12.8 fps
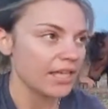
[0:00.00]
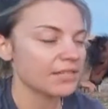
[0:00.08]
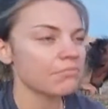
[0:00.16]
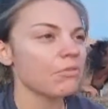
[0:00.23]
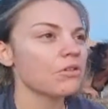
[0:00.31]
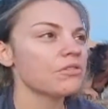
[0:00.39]

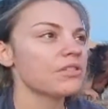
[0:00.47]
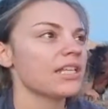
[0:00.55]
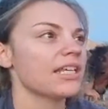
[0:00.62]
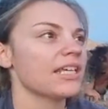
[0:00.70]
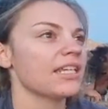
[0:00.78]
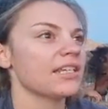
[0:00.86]

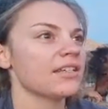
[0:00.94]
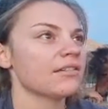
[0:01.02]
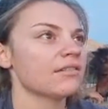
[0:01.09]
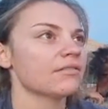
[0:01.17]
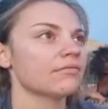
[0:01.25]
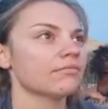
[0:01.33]
mostly,
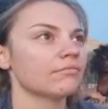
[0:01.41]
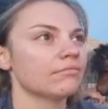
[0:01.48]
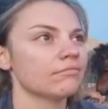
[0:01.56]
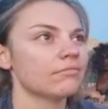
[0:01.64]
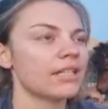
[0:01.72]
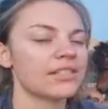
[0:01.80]

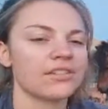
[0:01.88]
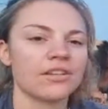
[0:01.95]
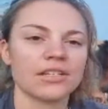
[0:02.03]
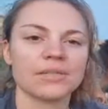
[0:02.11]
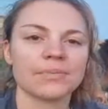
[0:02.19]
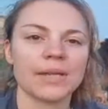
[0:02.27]
as
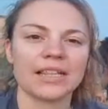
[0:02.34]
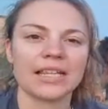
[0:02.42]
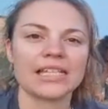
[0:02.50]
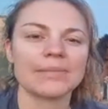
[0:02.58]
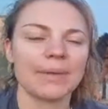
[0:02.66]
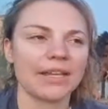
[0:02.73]
you'd expect,
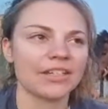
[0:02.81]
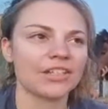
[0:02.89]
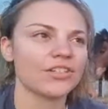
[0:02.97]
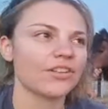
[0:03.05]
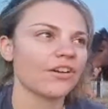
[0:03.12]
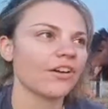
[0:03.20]
like
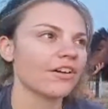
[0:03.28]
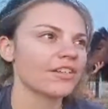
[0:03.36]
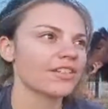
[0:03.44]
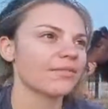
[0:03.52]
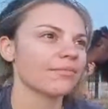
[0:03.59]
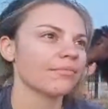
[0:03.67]
Spanish. There
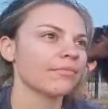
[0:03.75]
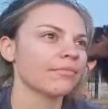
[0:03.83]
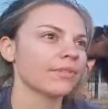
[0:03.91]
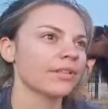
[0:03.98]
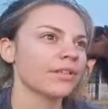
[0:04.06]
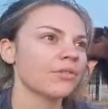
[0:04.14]
are
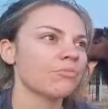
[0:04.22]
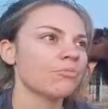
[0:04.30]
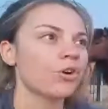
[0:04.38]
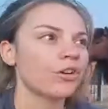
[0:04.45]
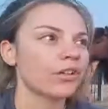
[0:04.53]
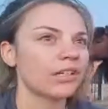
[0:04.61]
some
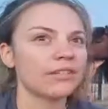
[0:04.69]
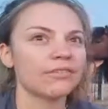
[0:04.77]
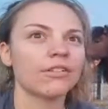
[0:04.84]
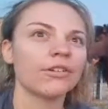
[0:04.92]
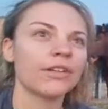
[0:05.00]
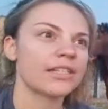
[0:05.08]

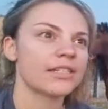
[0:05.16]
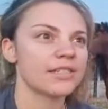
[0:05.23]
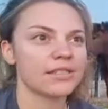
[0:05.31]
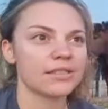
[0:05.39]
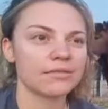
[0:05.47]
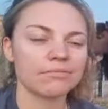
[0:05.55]

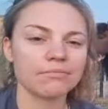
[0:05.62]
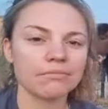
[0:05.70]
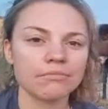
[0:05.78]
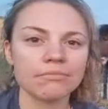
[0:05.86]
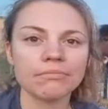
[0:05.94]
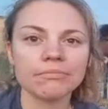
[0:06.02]
Moroccan-influenced
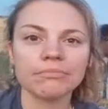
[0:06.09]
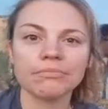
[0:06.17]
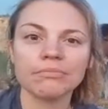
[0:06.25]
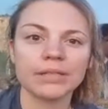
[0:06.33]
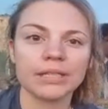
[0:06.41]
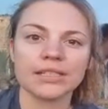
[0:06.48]

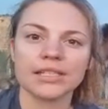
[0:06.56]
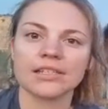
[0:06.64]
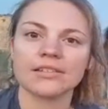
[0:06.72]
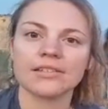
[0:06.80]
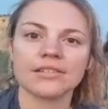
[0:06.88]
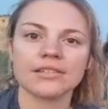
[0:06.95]

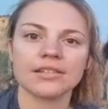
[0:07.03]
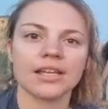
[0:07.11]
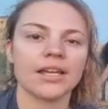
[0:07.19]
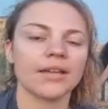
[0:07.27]
buildings.